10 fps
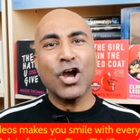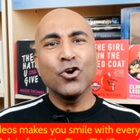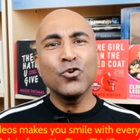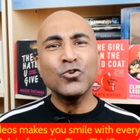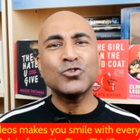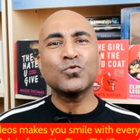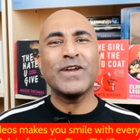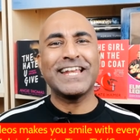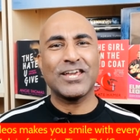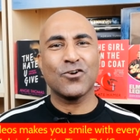whose
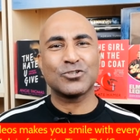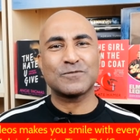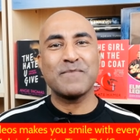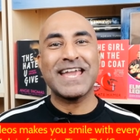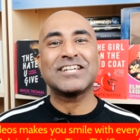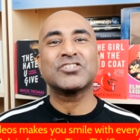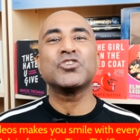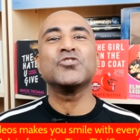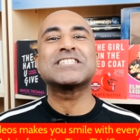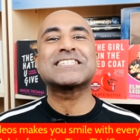videos makes
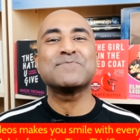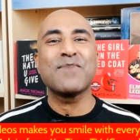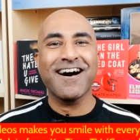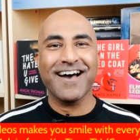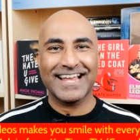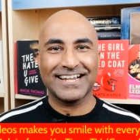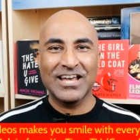you smile